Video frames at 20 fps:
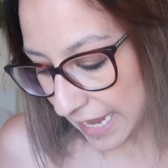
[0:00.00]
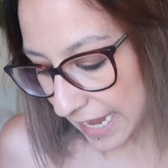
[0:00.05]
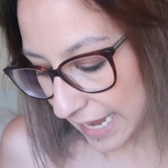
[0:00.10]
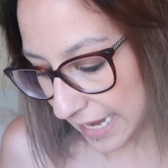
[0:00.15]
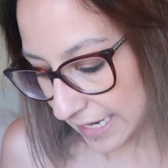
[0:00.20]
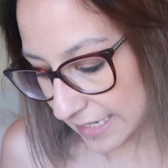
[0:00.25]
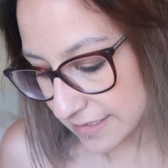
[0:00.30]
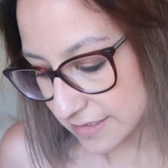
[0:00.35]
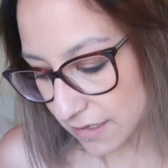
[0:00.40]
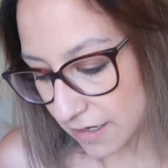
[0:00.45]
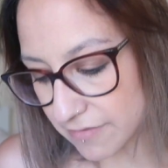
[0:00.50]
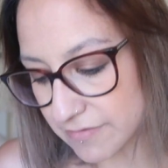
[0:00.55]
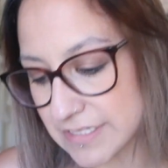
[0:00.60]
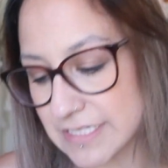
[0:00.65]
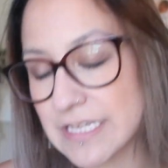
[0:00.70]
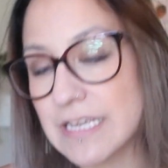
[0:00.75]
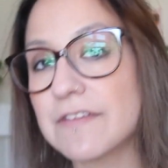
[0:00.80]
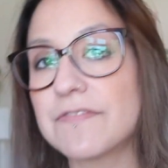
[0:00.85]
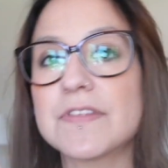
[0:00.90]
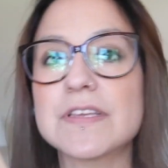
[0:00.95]
And I
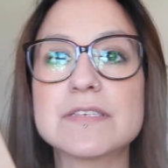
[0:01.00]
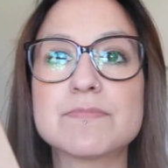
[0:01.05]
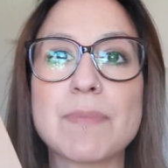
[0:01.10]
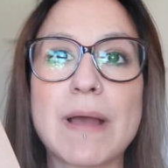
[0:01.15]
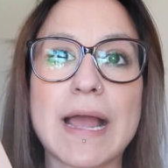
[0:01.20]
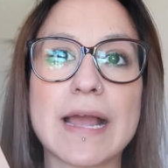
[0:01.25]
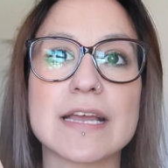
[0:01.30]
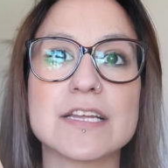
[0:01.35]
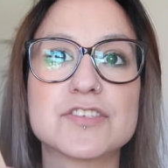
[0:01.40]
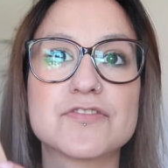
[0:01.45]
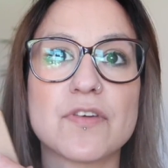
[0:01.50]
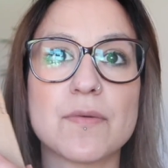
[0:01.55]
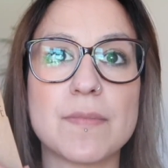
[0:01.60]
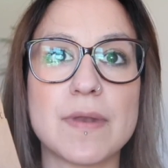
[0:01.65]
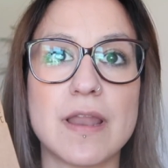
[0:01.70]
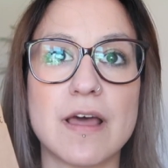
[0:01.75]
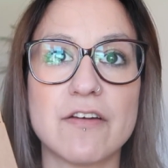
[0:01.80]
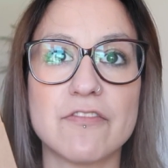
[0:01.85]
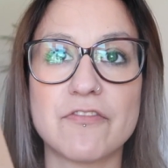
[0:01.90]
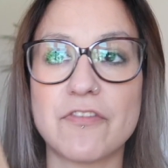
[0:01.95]
received this package from
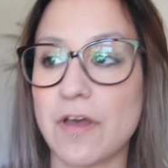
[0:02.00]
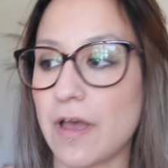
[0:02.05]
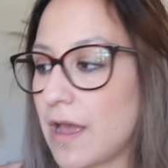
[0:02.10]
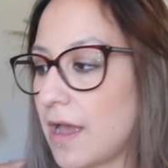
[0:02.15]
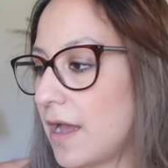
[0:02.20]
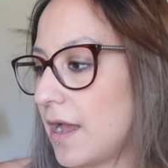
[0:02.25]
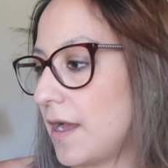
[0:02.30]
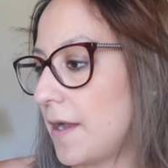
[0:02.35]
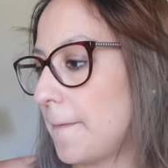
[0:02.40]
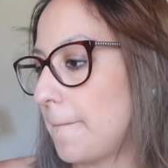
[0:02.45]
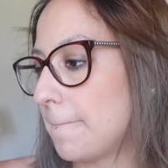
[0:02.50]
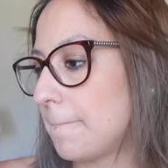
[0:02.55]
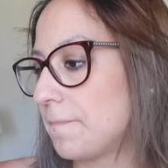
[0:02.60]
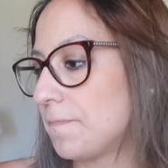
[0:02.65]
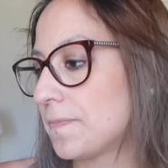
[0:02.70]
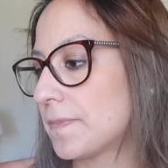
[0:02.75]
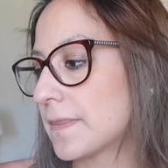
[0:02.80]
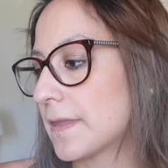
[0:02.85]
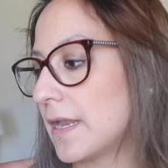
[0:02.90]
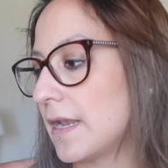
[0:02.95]
Love
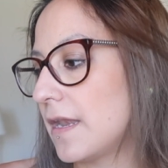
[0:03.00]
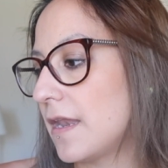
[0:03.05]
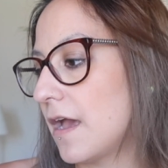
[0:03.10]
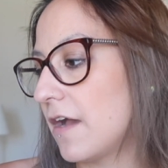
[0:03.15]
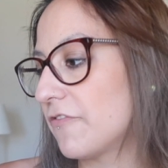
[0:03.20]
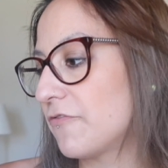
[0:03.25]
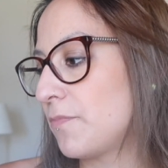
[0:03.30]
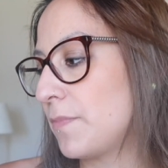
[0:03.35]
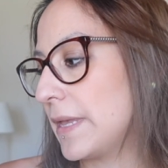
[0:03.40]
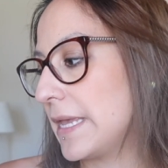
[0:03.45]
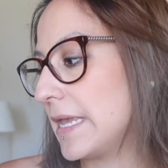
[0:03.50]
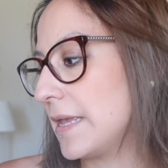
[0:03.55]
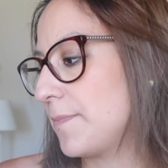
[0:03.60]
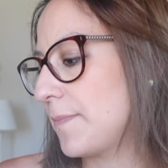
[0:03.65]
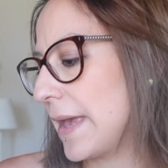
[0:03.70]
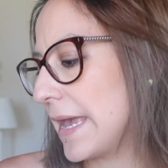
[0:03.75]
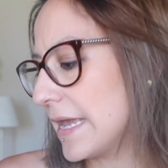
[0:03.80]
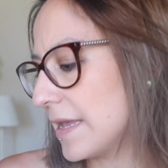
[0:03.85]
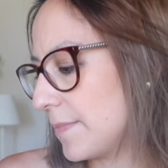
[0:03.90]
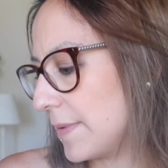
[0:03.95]
Bee
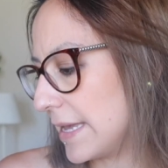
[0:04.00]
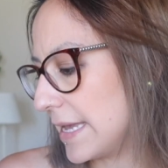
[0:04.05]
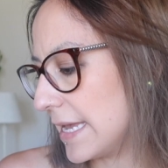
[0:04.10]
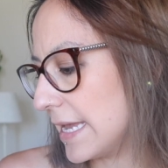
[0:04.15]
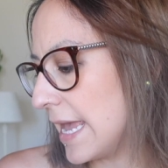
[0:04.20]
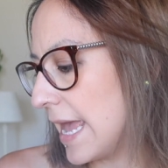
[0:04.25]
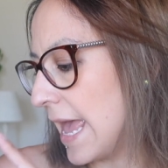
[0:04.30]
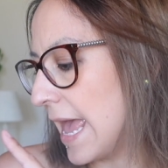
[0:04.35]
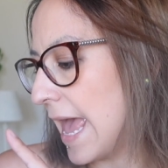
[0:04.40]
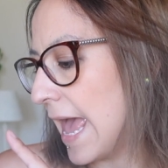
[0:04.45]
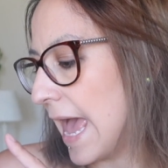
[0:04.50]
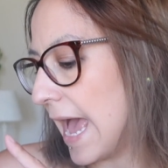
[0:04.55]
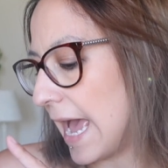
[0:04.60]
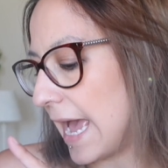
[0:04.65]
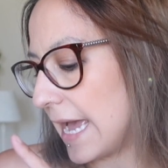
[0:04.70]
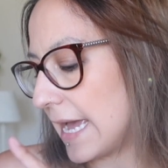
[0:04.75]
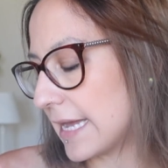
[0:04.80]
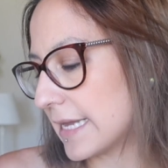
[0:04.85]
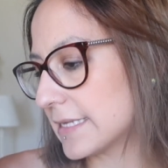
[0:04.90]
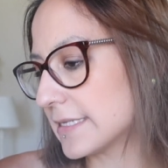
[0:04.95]
Baby,
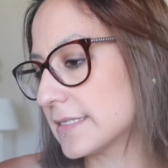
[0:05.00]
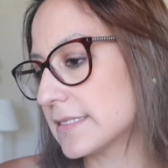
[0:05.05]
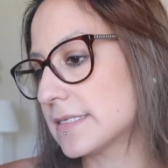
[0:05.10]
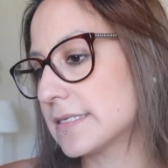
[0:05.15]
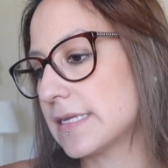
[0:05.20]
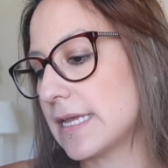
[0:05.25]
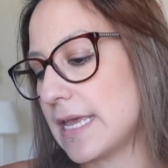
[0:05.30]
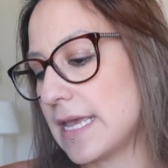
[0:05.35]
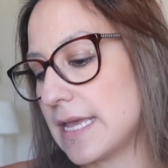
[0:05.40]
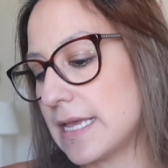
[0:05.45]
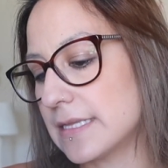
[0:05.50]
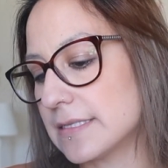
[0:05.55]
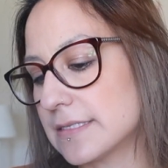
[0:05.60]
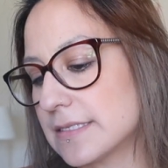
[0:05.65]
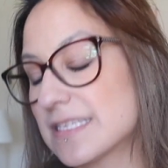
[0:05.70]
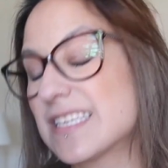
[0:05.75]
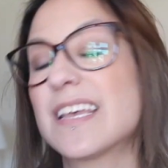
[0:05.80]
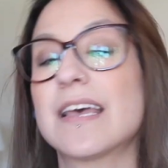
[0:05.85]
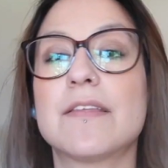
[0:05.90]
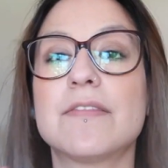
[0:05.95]
and
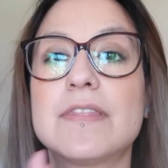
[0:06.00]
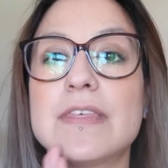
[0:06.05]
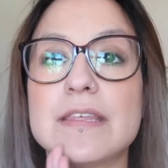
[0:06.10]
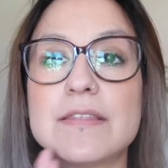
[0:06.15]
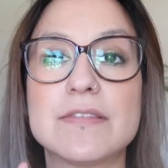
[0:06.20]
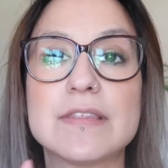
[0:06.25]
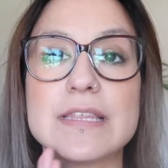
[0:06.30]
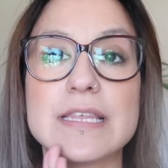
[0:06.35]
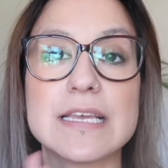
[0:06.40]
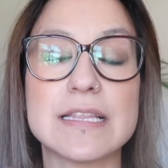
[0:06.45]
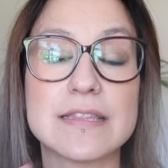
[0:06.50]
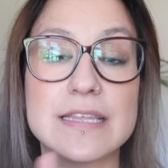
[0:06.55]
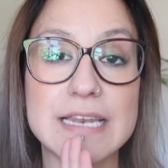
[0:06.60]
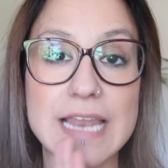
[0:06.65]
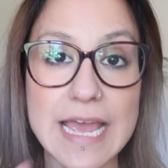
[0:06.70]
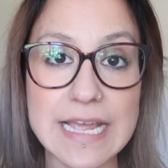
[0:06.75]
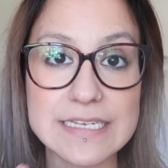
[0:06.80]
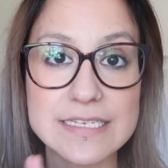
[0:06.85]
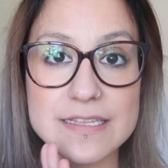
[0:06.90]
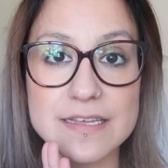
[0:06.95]
the
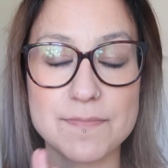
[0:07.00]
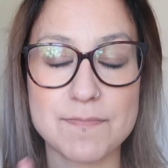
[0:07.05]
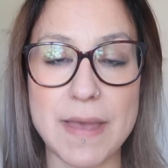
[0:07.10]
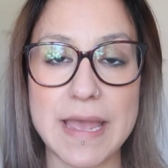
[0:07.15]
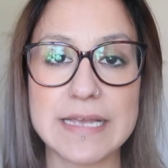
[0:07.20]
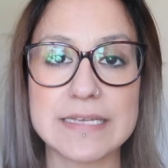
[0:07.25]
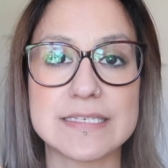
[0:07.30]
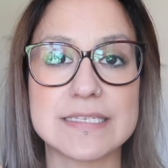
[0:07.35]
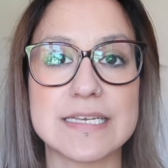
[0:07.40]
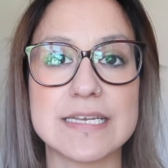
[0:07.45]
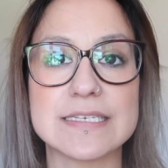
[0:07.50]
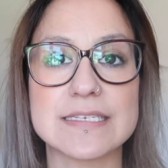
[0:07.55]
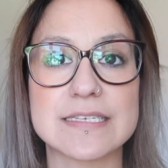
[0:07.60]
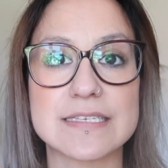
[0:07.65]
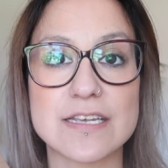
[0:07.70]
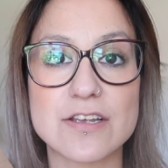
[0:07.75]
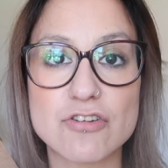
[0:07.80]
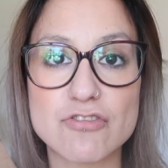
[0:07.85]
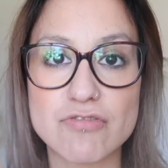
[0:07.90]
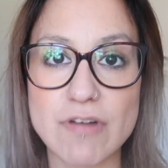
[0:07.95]
lady that makes these
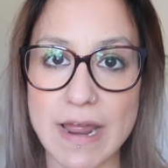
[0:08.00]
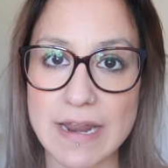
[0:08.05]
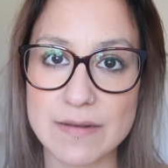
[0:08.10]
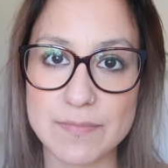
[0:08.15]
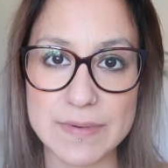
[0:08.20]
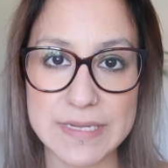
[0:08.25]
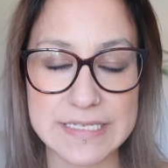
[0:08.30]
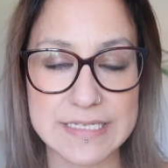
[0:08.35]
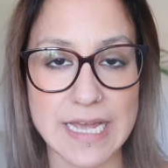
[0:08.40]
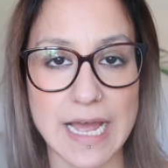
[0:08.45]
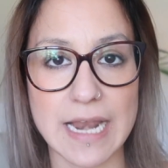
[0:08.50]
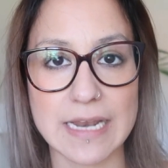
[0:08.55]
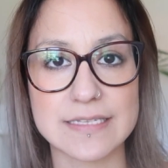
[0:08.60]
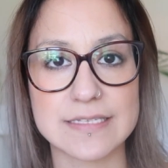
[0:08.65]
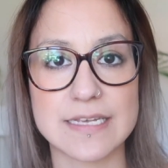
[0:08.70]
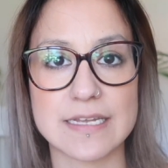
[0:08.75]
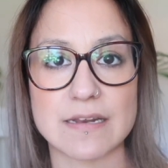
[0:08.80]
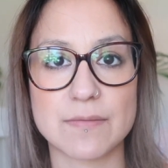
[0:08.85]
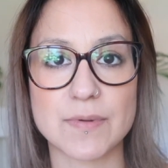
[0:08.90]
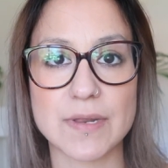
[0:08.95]
is incredibly
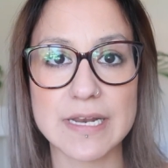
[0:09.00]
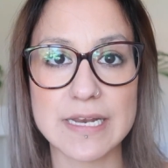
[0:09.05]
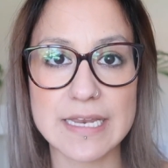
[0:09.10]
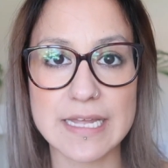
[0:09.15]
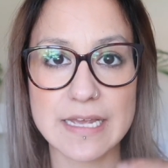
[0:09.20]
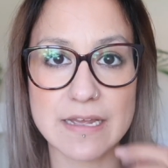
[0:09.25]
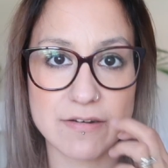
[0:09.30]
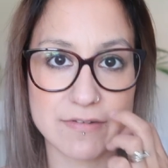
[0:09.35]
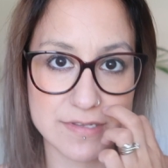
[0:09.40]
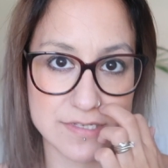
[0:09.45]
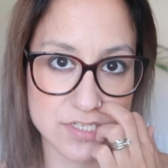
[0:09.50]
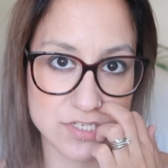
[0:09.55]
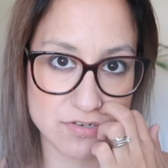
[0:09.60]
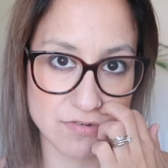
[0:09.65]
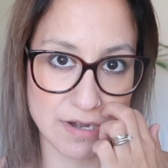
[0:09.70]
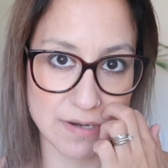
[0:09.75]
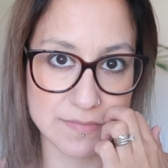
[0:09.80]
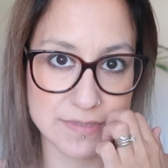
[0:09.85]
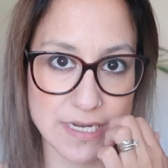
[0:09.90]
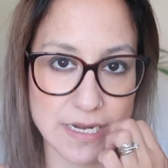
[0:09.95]
talented. I'm going to link her
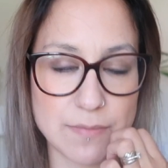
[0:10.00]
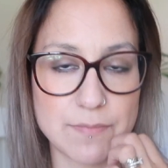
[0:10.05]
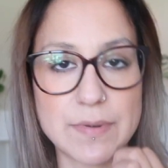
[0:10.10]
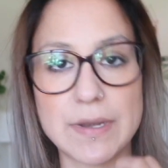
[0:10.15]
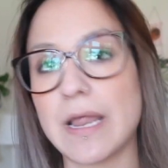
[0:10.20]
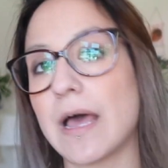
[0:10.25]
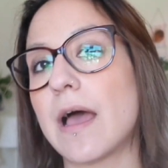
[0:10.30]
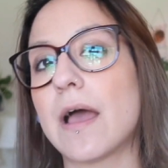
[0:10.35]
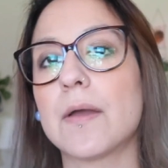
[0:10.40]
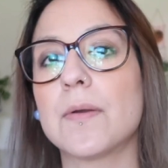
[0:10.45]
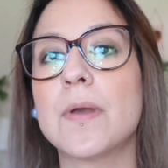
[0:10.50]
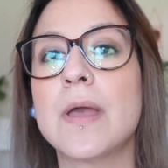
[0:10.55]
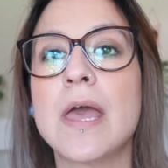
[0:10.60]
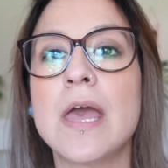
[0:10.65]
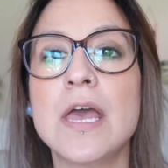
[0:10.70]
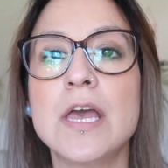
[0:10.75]
Instagram down below.